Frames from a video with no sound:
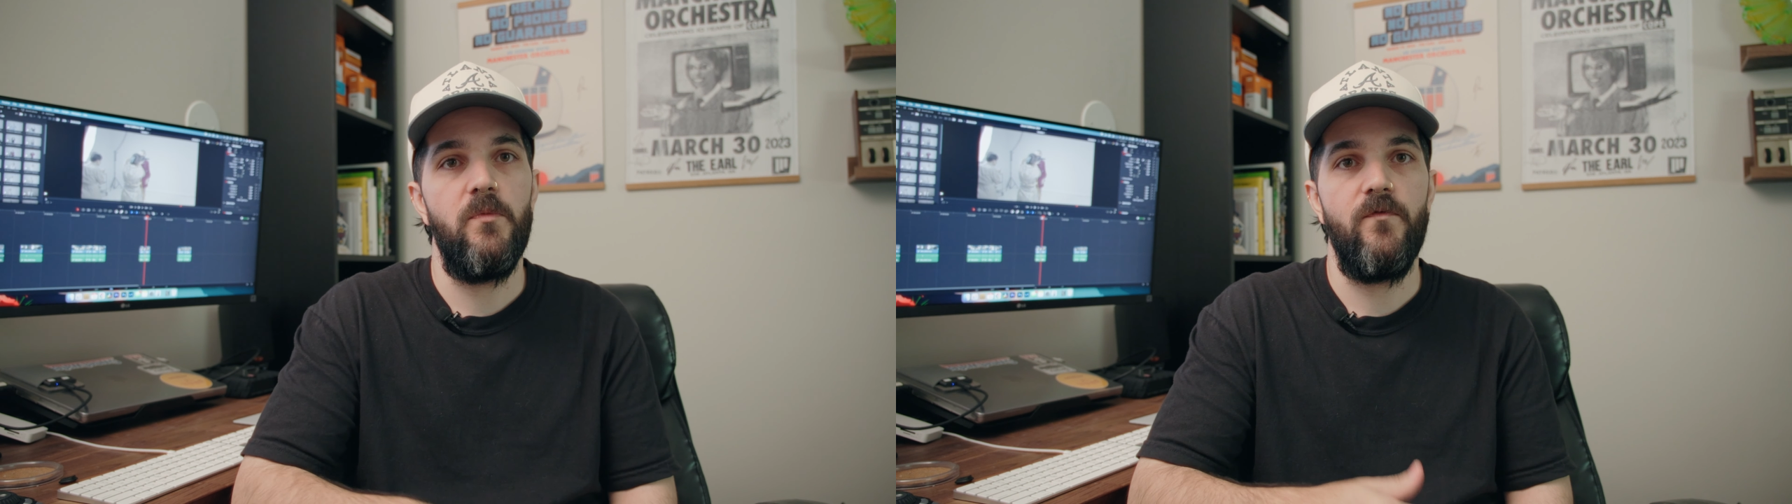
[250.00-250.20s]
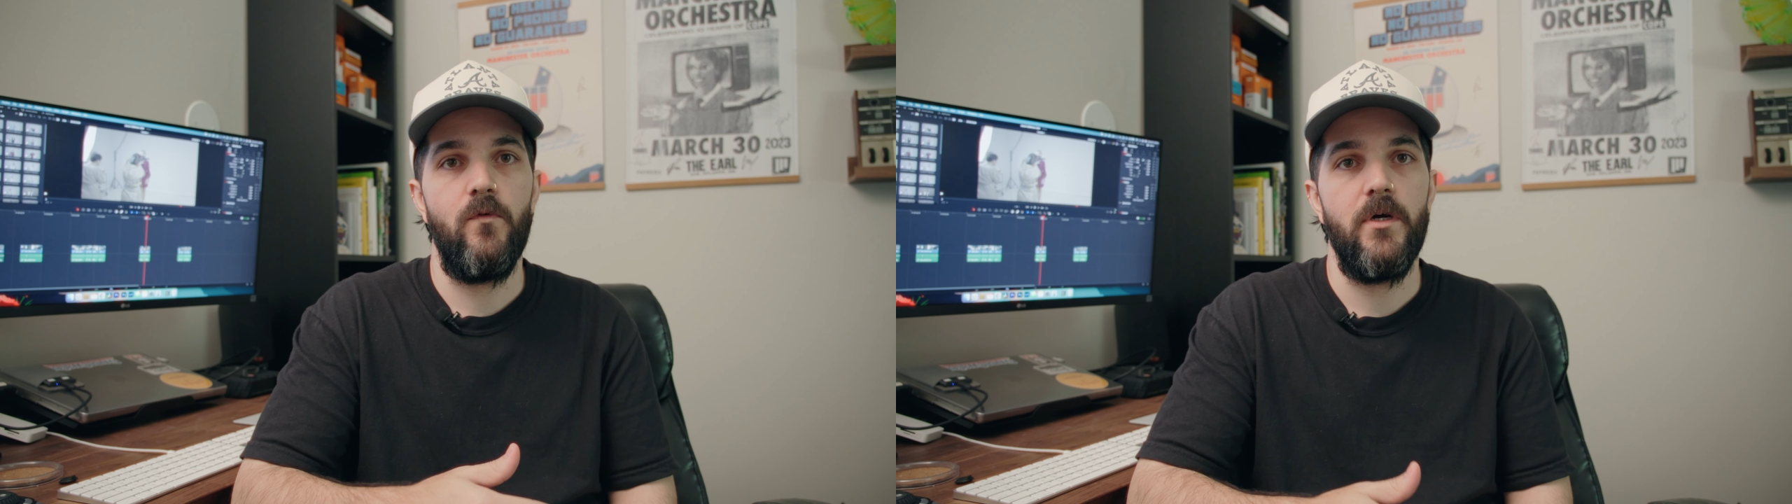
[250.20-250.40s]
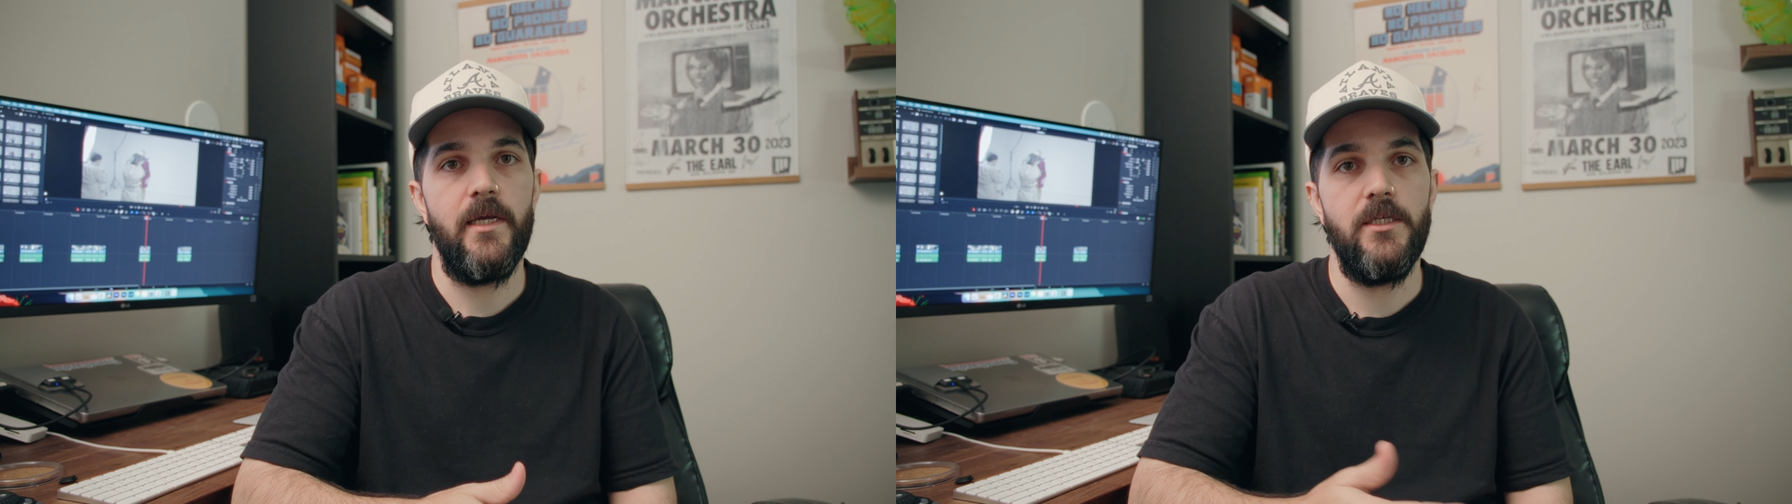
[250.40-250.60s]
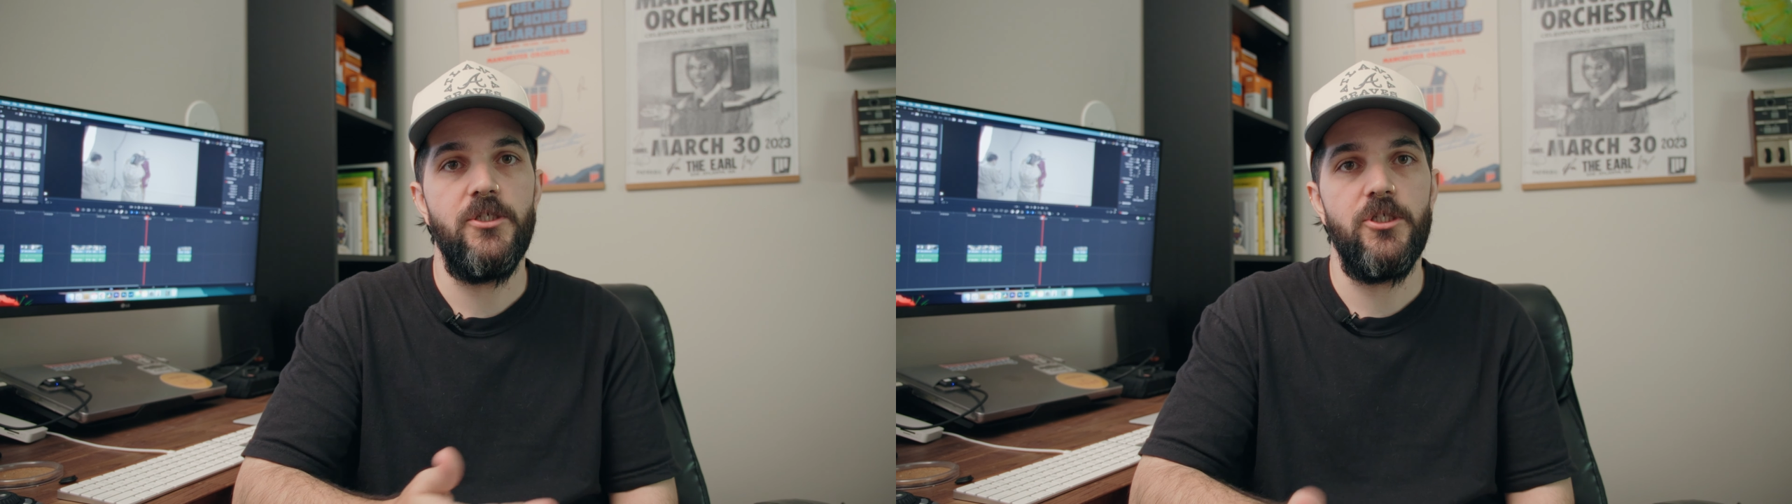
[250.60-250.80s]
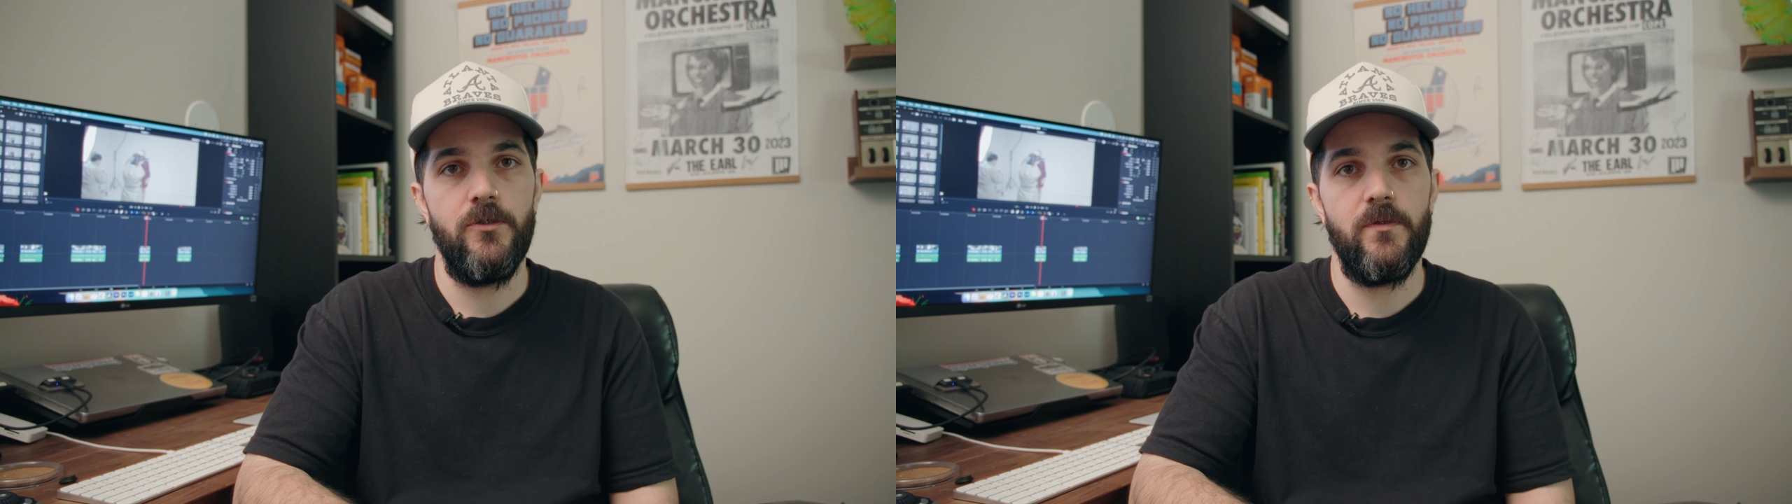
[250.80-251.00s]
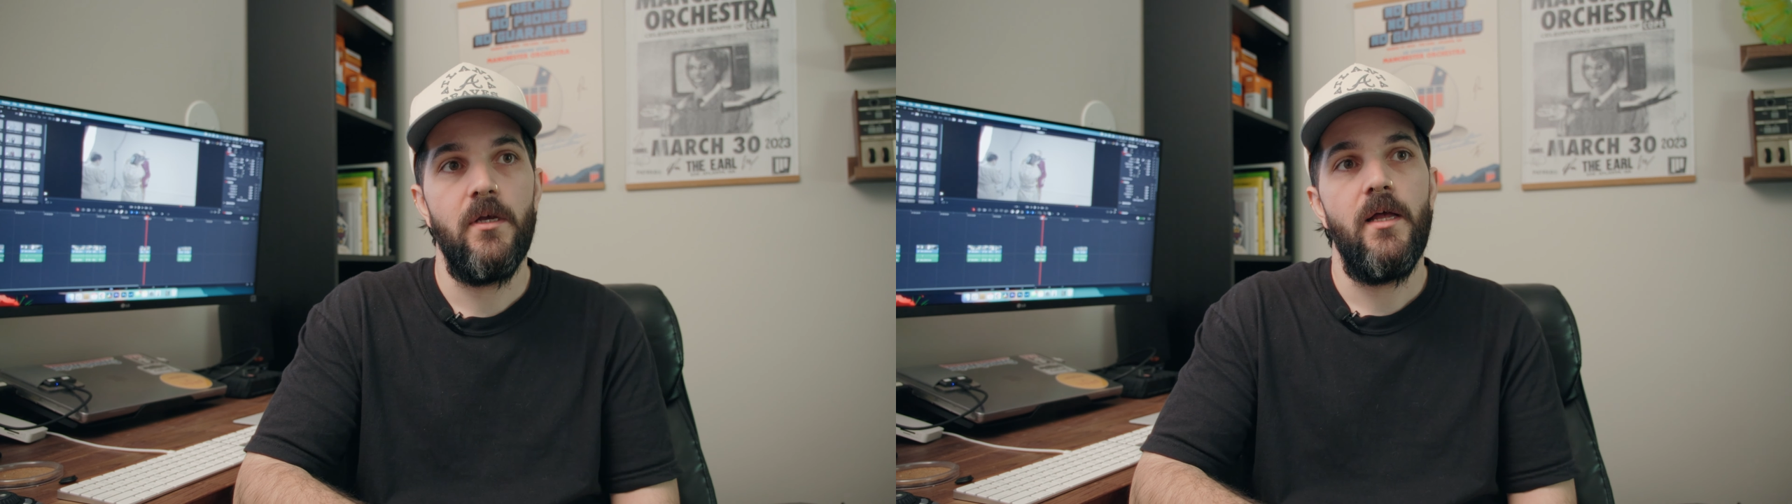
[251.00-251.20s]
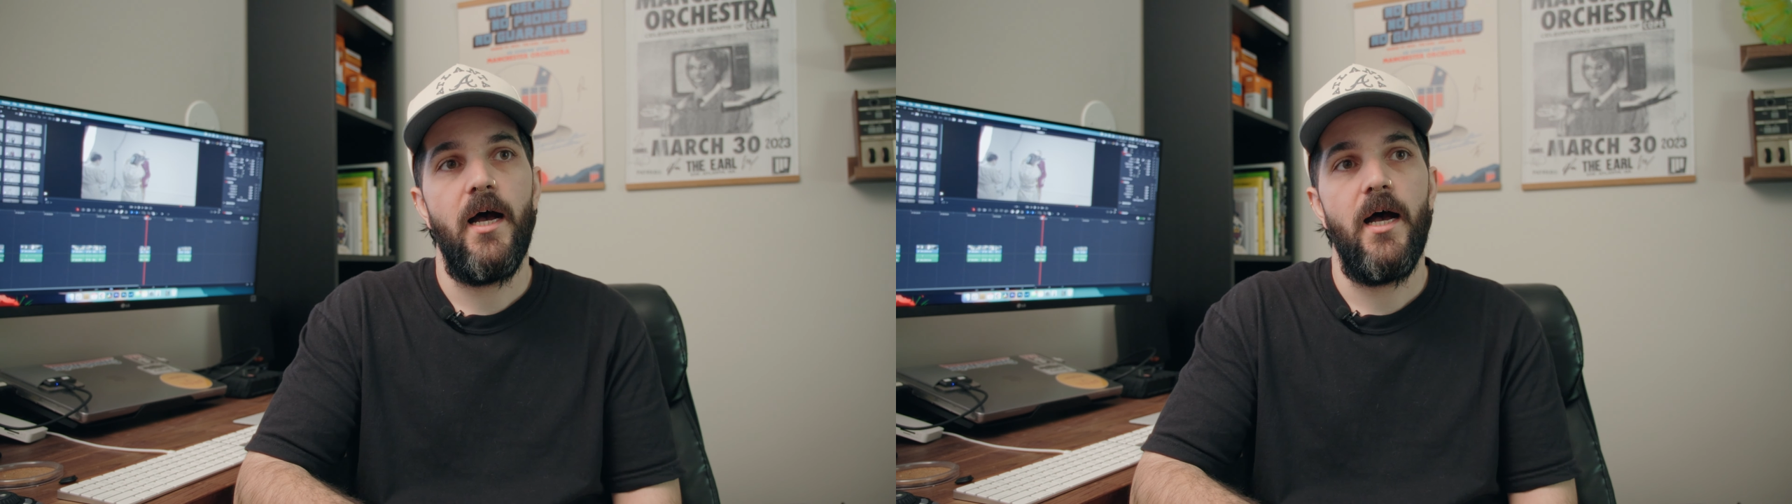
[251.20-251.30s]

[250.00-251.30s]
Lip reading: before each shoot.